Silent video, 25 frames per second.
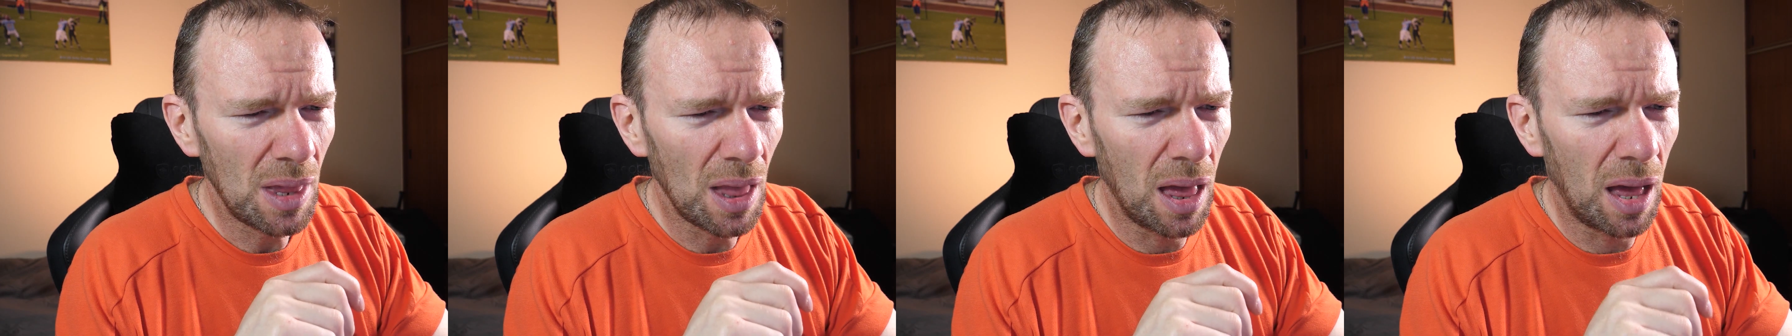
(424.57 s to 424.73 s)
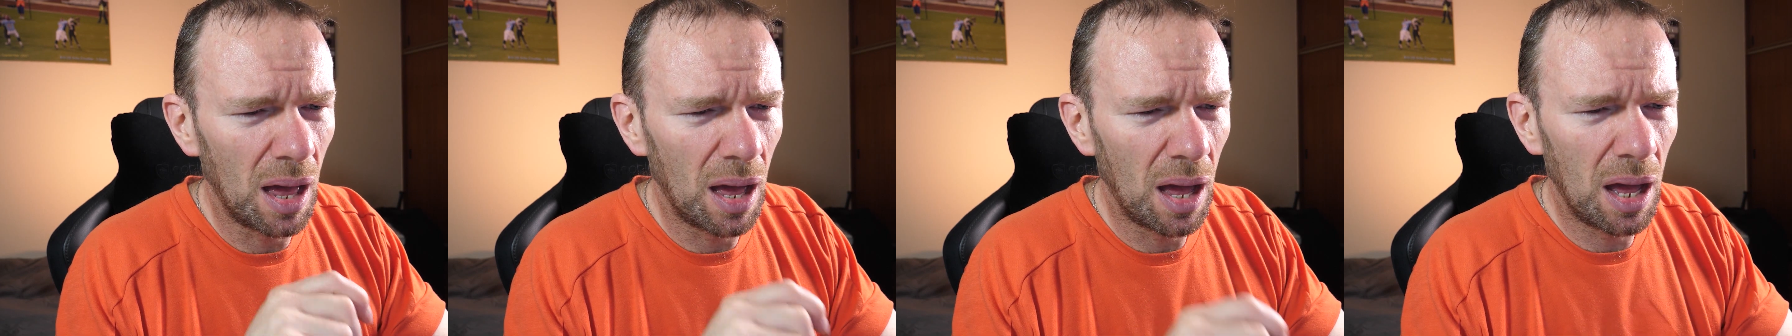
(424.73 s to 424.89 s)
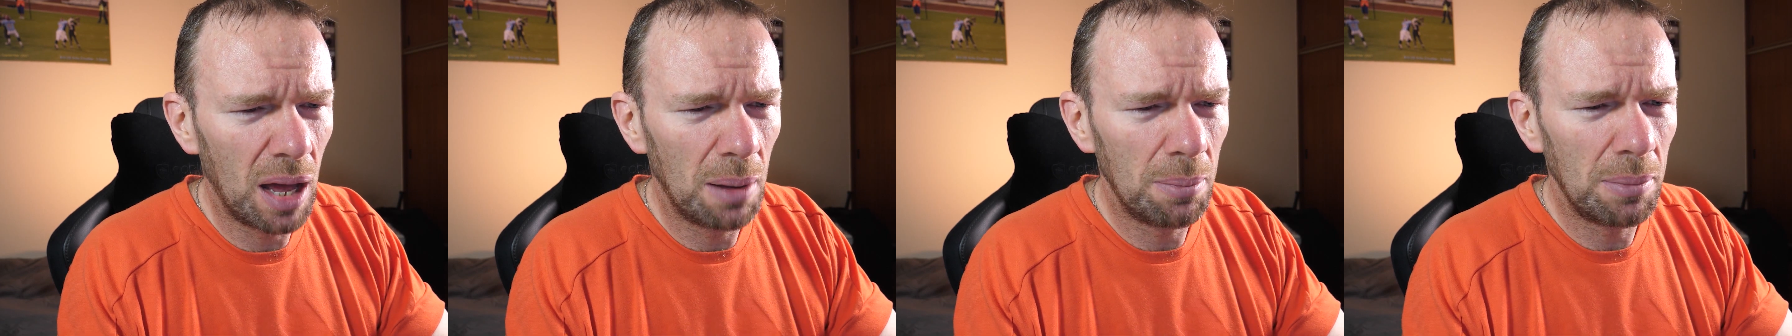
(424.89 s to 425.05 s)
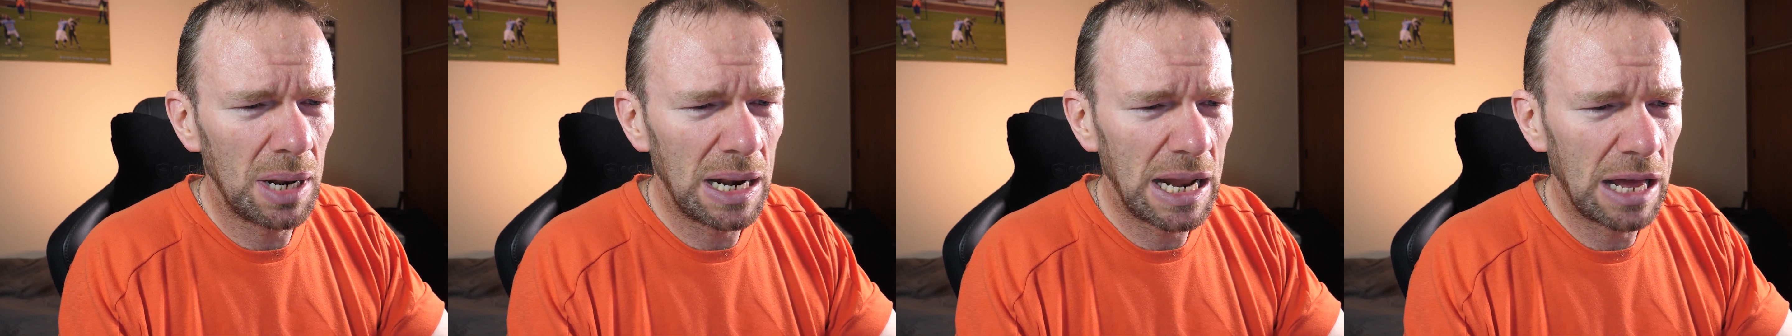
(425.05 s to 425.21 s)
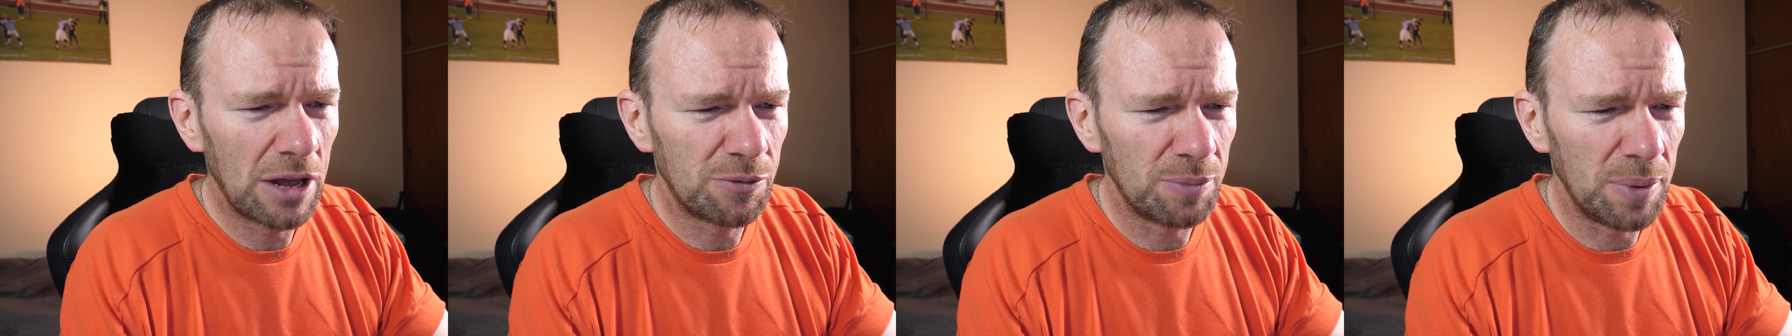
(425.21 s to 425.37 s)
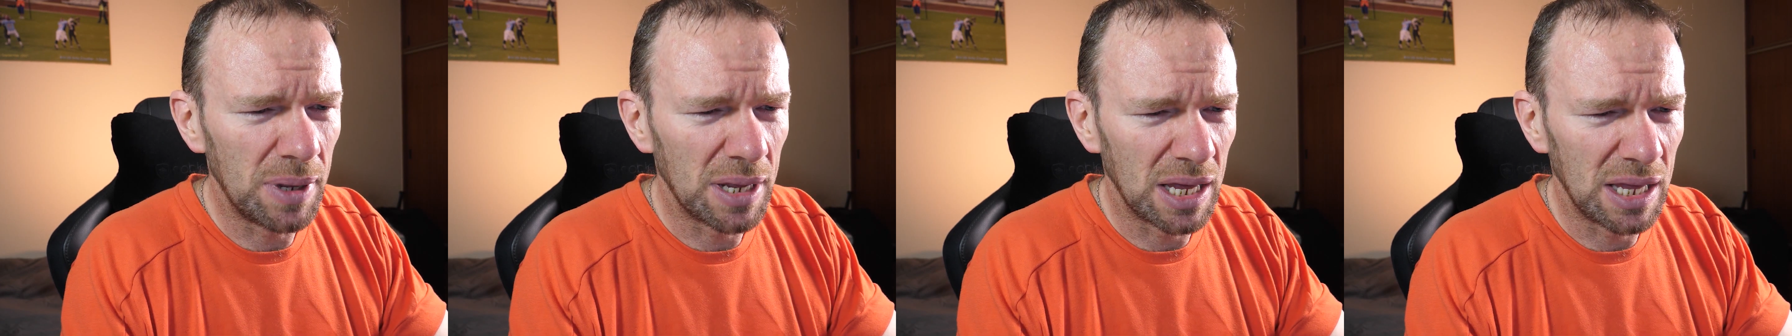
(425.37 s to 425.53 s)

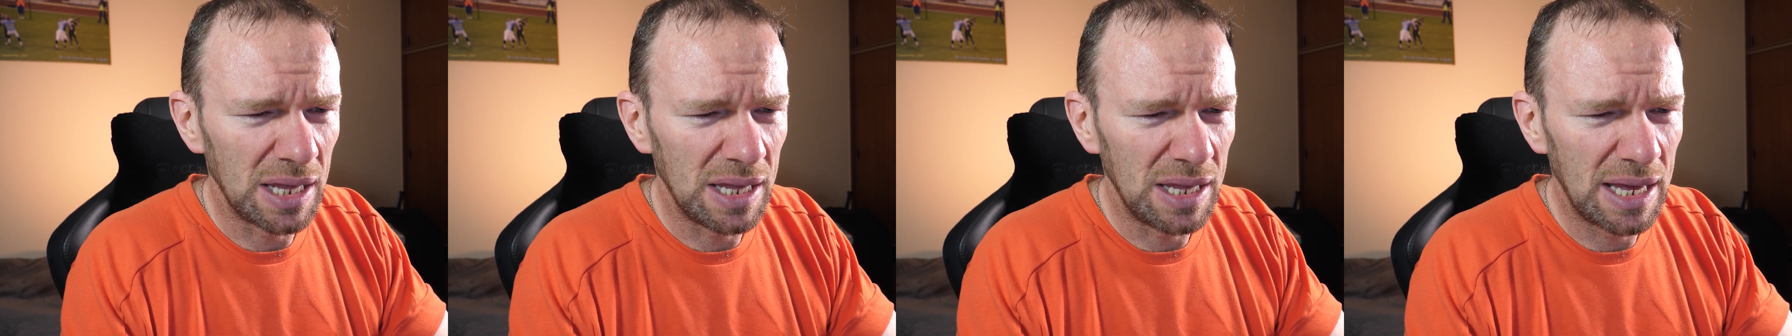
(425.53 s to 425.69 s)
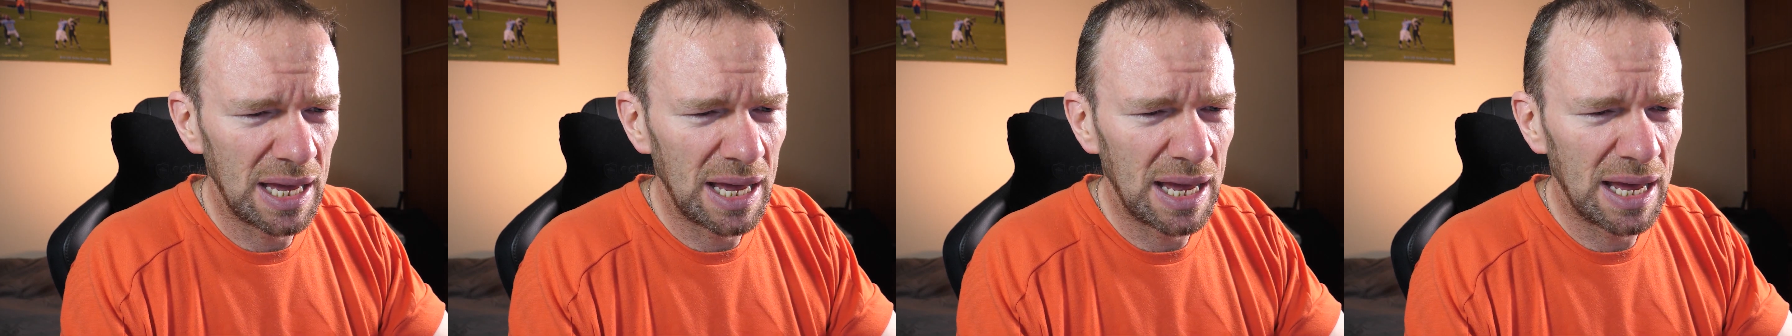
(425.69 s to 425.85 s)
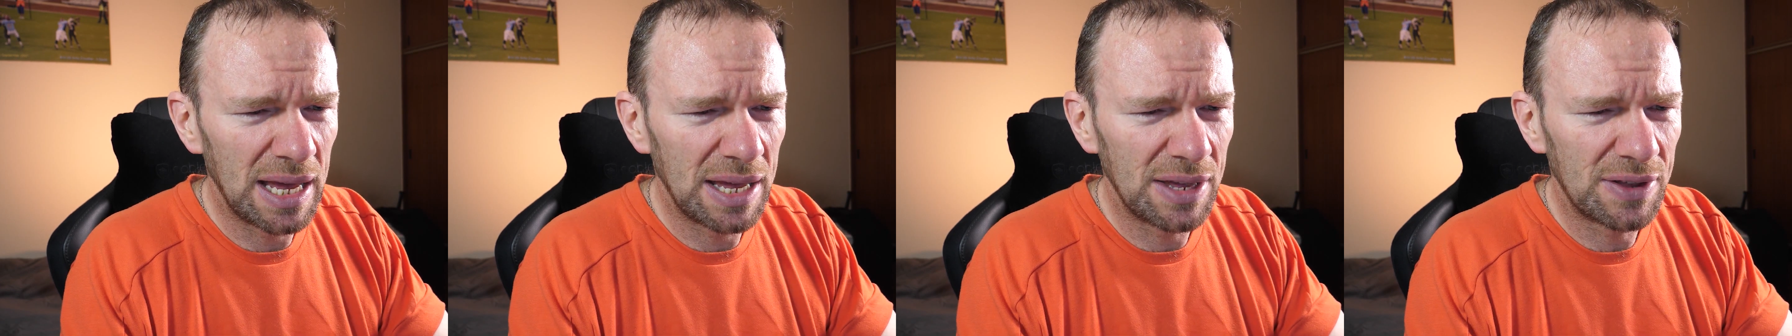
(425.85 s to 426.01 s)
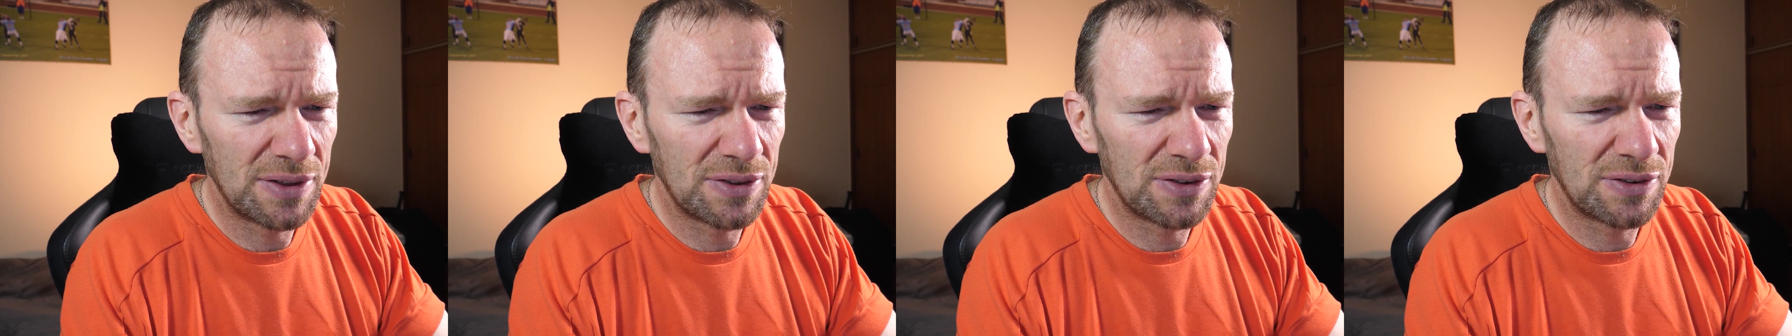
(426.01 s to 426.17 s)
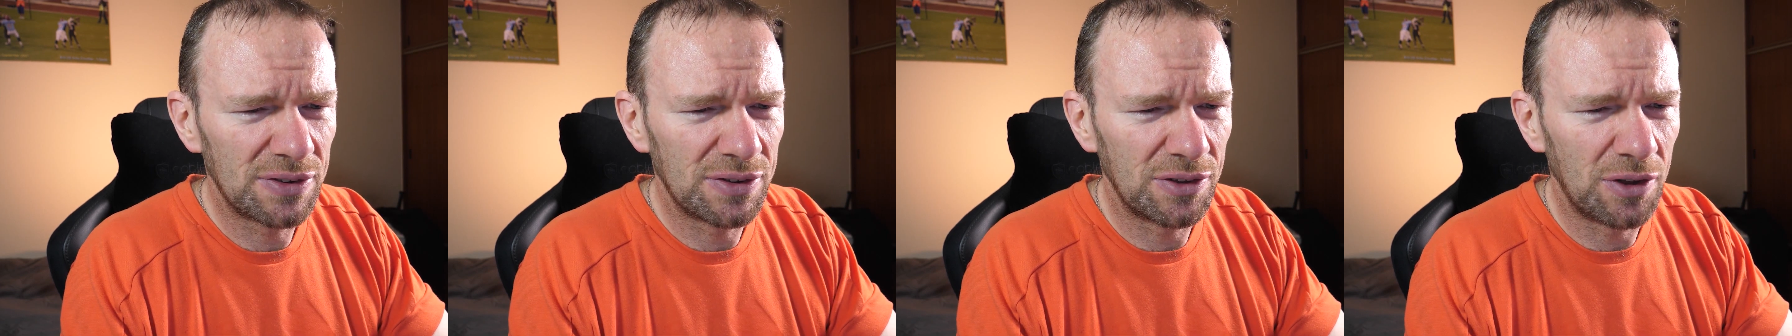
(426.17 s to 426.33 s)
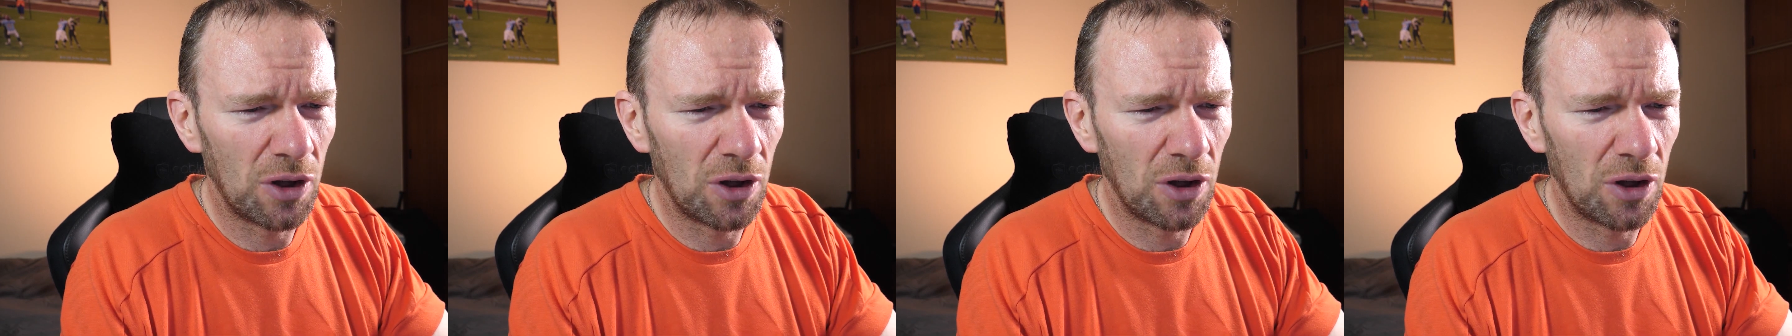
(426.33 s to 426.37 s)
Loudspeaker, yes.